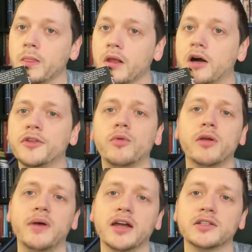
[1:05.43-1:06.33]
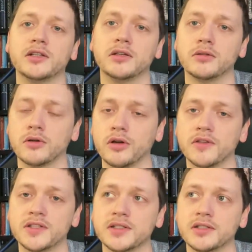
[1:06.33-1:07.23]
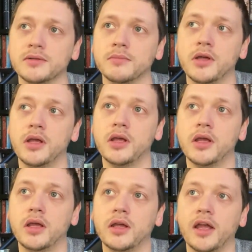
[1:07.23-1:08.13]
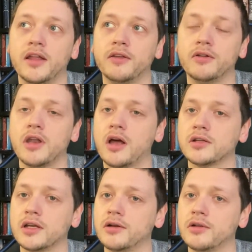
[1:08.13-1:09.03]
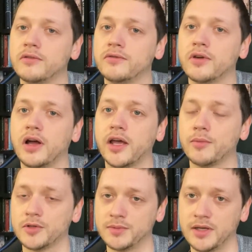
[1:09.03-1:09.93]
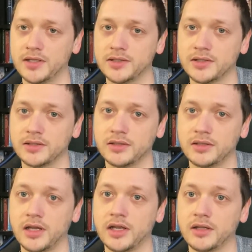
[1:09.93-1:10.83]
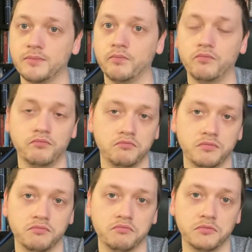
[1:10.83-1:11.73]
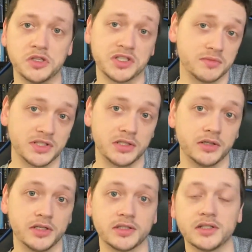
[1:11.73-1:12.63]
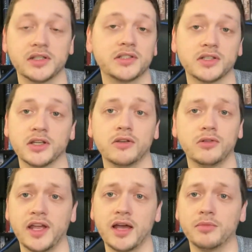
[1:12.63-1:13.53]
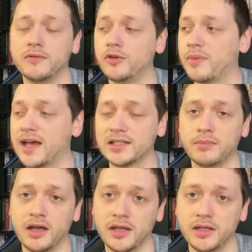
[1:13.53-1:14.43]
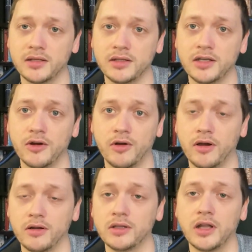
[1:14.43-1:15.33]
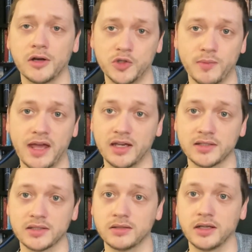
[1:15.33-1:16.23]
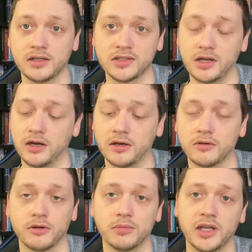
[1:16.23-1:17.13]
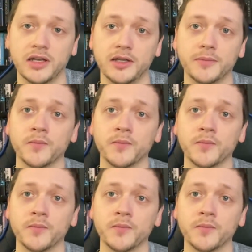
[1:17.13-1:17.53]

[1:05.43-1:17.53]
on their way back to Earth system, and they're knocked out of hyperspace. And this is mysterious because this can only happen if you pass by, a large mass like a star or a planet.